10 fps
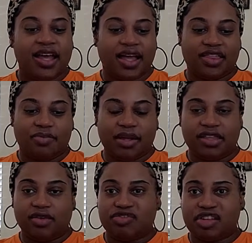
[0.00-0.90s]
I thought my
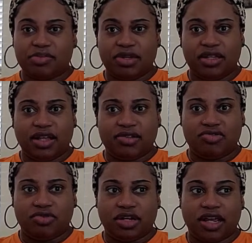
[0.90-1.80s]
thing was going to be like
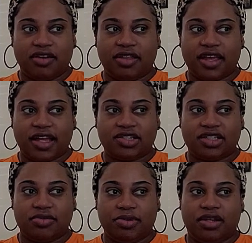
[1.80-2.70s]
doing hair, like
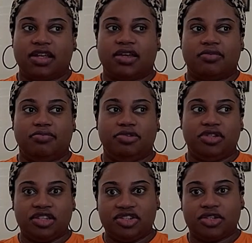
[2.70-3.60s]
actually being like a
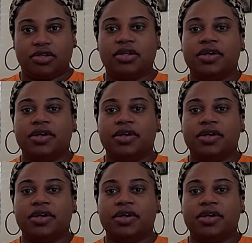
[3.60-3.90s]
beautician.